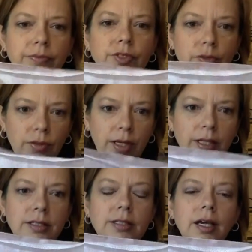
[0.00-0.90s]
do the
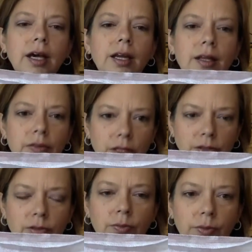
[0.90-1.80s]
inside and then
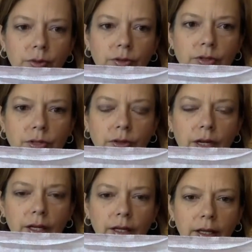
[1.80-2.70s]
do the border so that
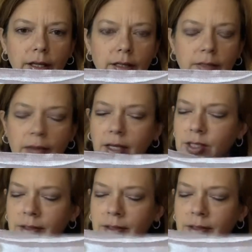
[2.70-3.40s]
I can get it to match.